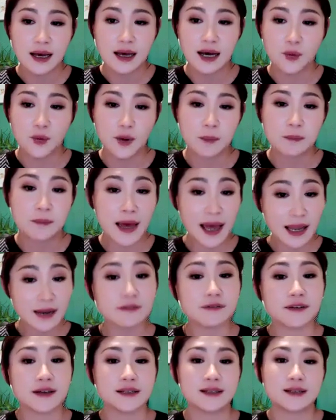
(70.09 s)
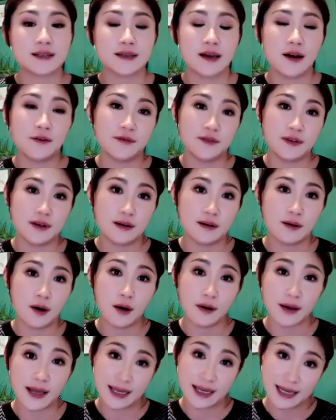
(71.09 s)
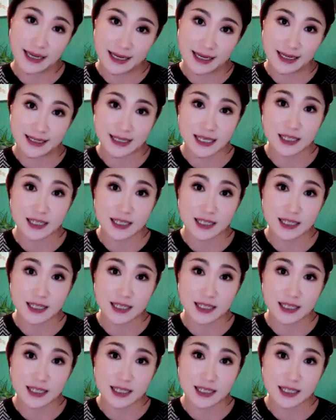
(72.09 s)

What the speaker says: what benefits of the all Canadians,